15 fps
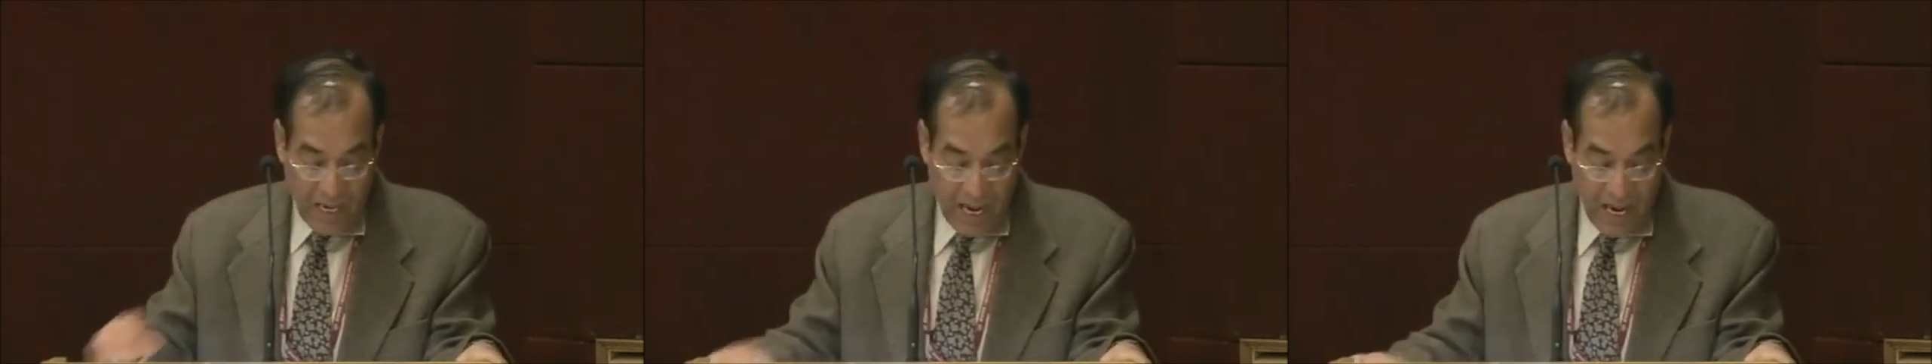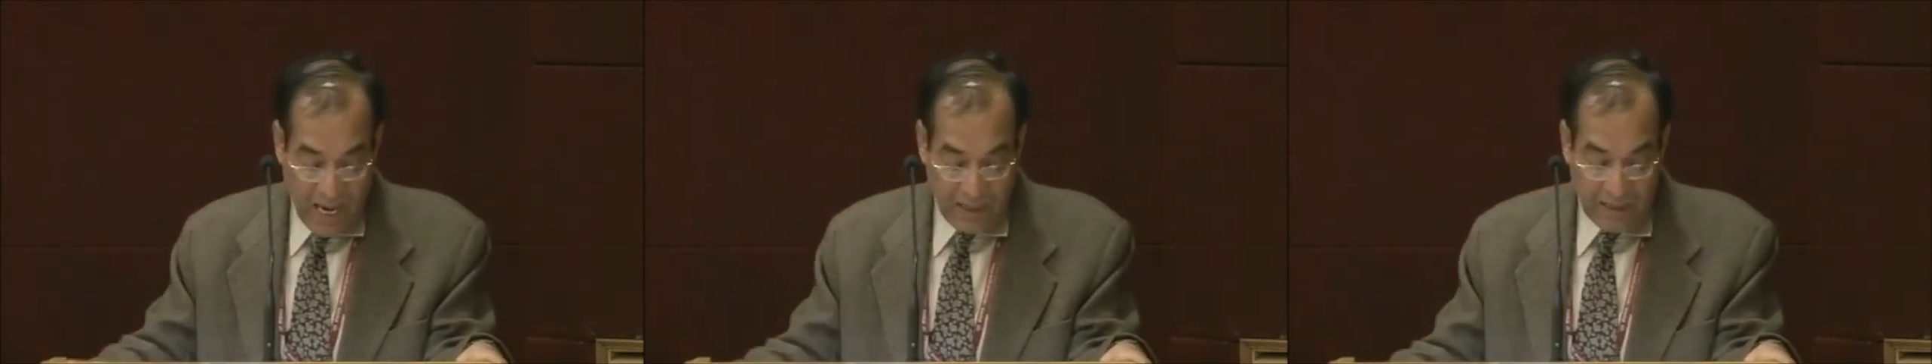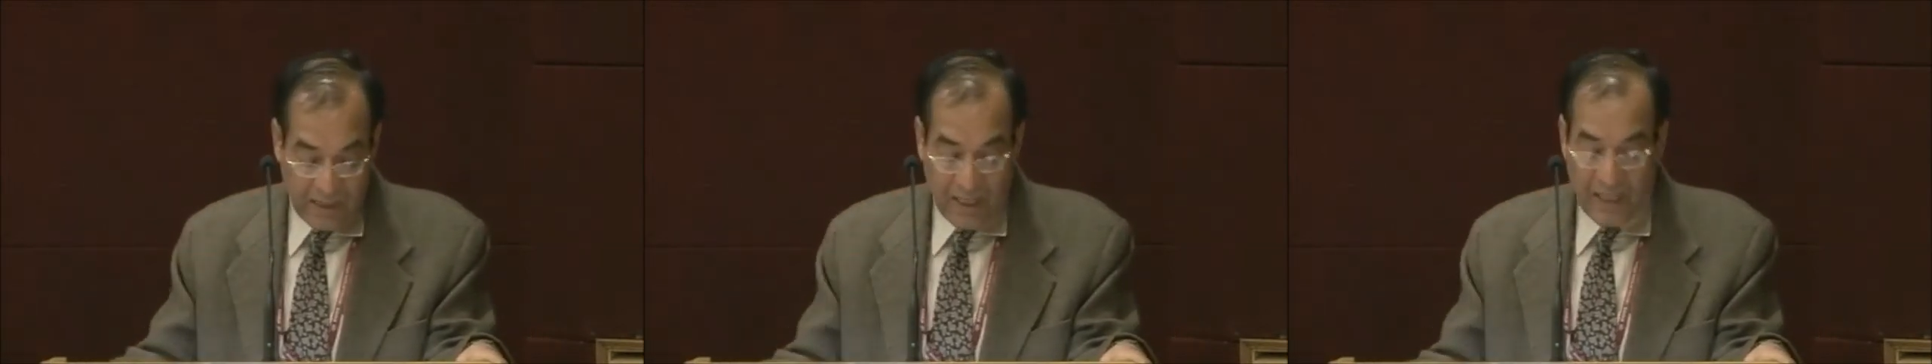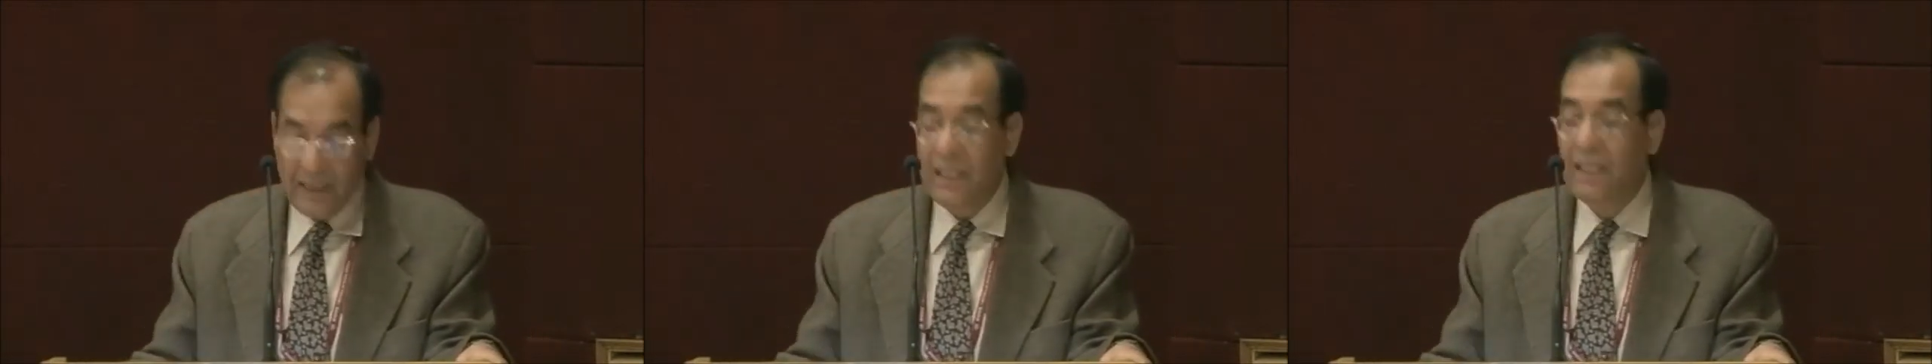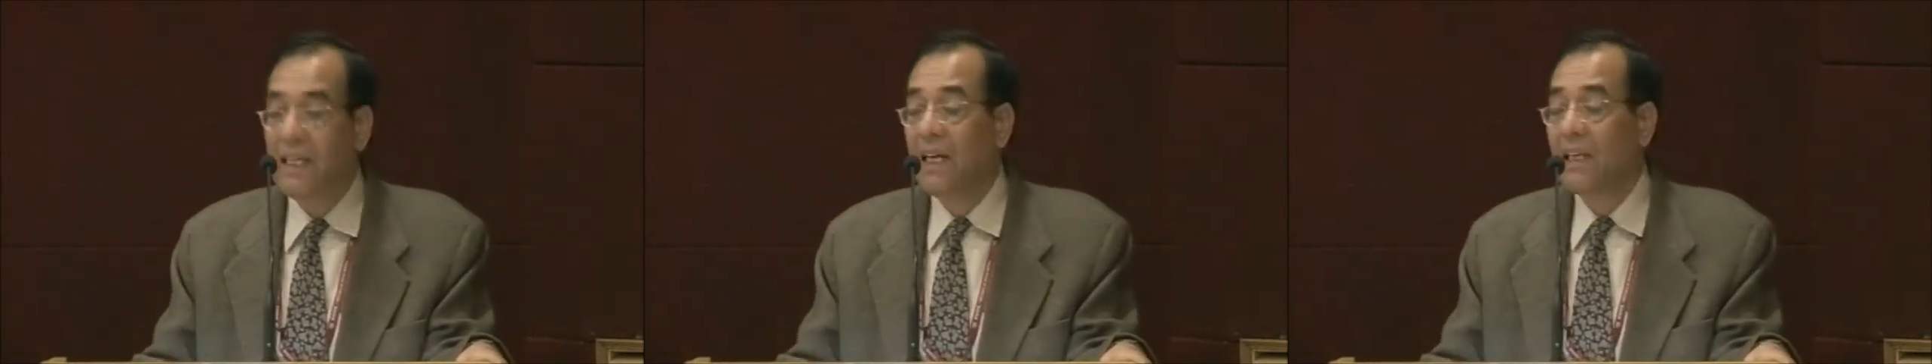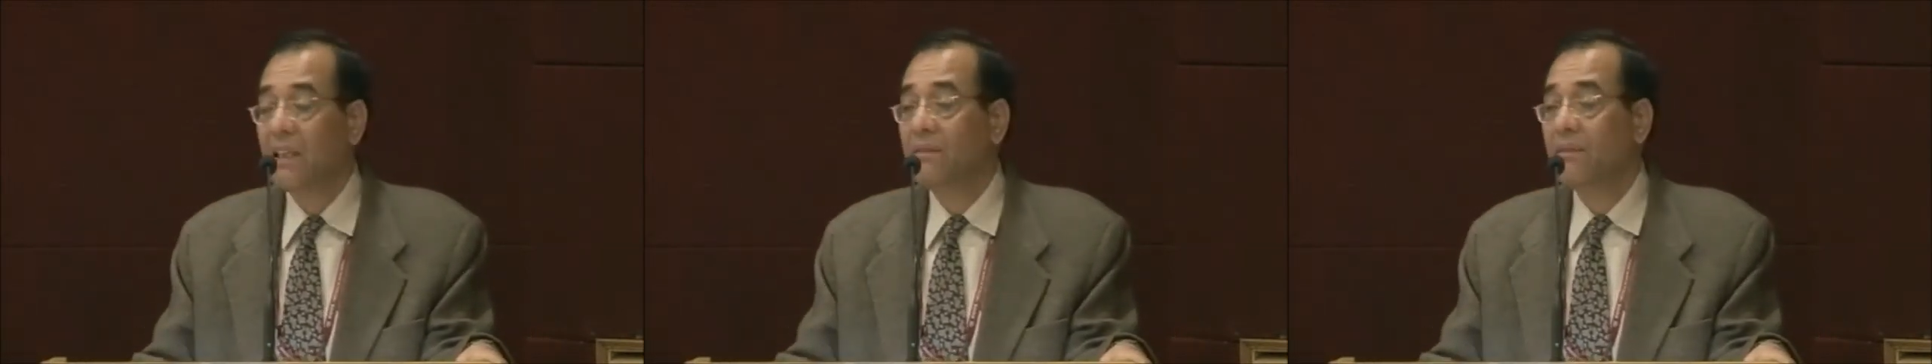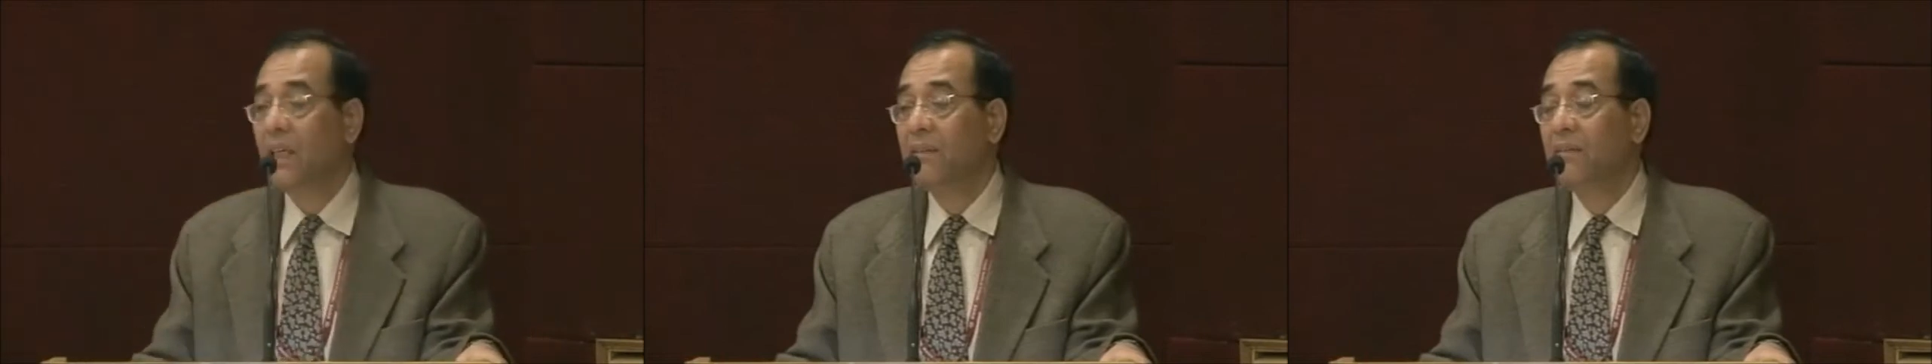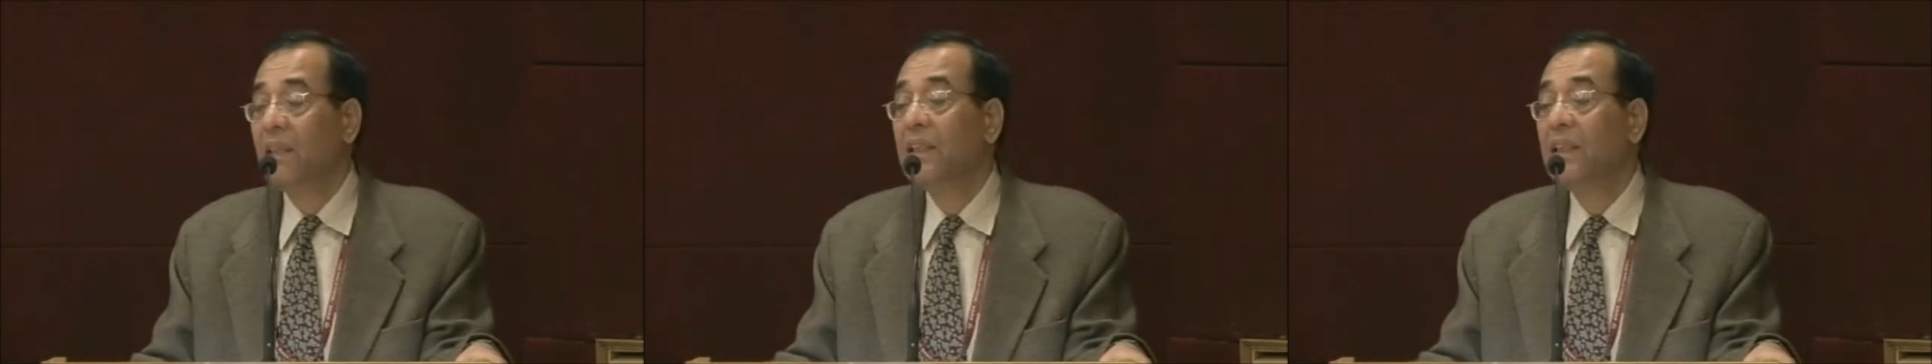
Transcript: and then the data theft